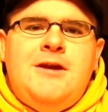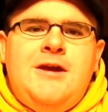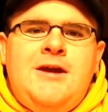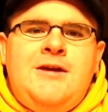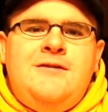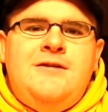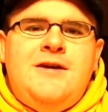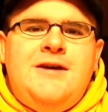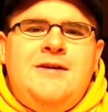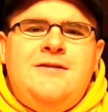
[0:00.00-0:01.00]

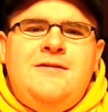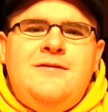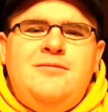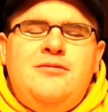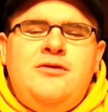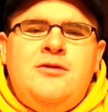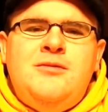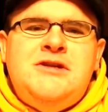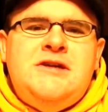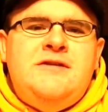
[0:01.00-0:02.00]
it's so
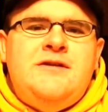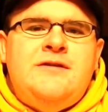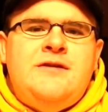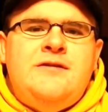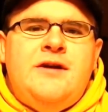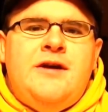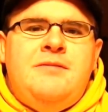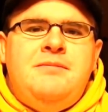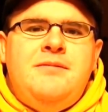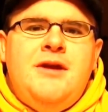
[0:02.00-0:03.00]
much easier this
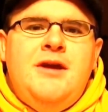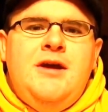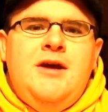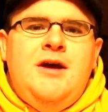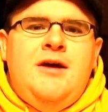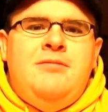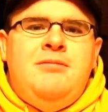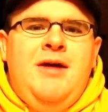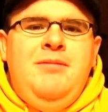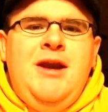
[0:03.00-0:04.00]
time.
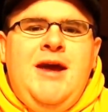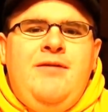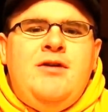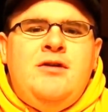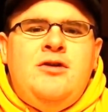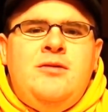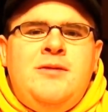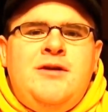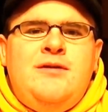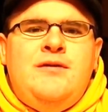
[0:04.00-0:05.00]
I've been having a little
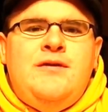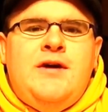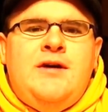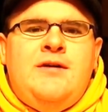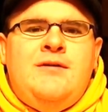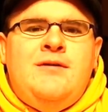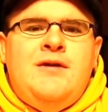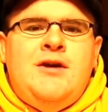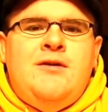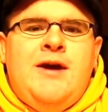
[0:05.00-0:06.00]
bit of
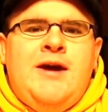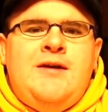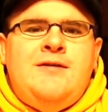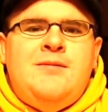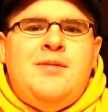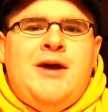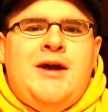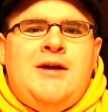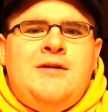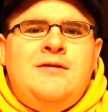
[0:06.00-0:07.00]
aches and
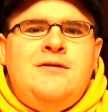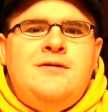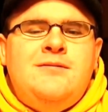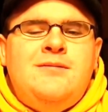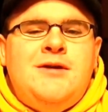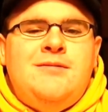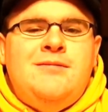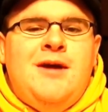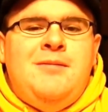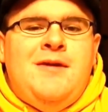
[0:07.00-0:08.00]
pains, but
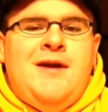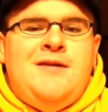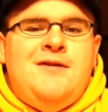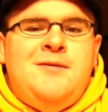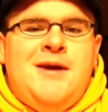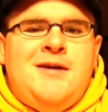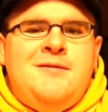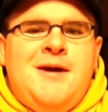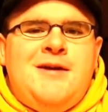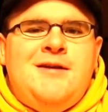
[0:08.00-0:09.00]
I mean that's to be
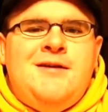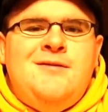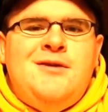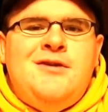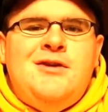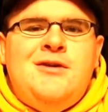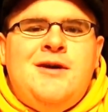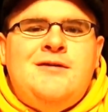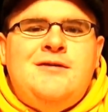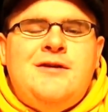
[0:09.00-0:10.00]
expected with a new
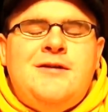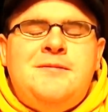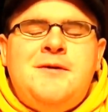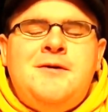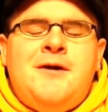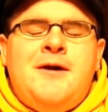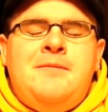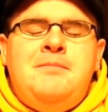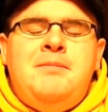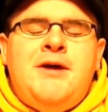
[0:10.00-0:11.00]
exercise
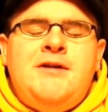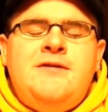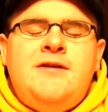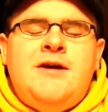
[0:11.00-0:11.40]
program. But